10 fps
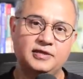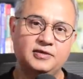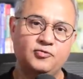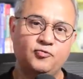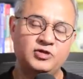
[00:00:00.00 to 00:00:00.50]

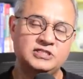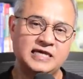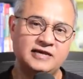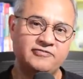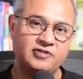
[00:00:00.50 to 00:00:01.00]
which
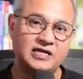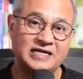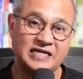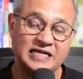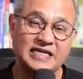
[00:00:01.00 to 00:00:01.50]
have
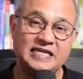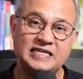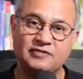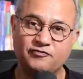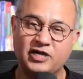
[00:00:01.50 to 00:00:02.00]
clean
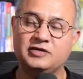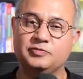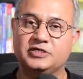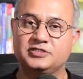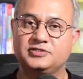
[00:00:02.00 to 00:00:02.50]

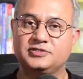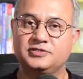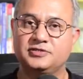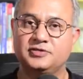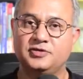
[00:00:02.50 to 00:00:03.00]
environments,
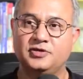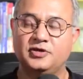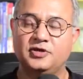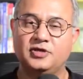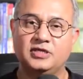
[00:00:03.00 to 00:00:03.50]

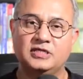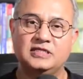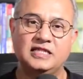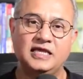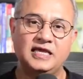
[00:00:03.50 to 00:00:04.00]

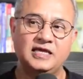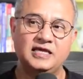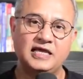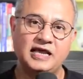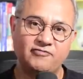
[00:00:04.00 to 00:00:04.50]
they
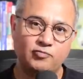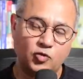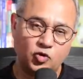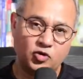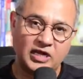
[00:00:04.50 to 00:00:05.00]
have
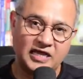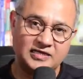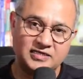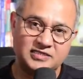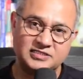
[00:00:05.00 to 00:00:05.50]
more
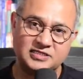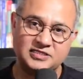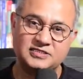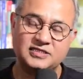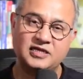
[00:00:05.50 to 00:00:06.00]

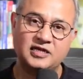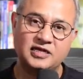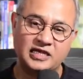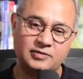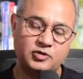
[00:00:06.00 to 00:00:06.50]
allergies and are
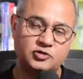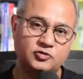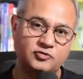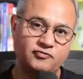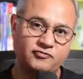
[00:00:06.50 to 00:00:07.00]
able to
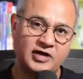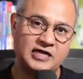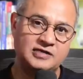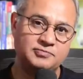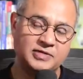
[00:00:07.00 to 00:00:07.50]

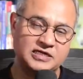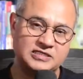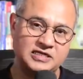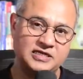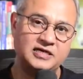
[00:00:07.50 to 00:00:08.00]
fight
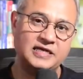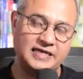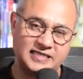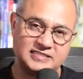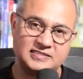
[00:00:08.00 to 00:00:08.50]
bacteria
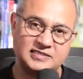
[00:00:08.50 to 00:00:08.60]
less.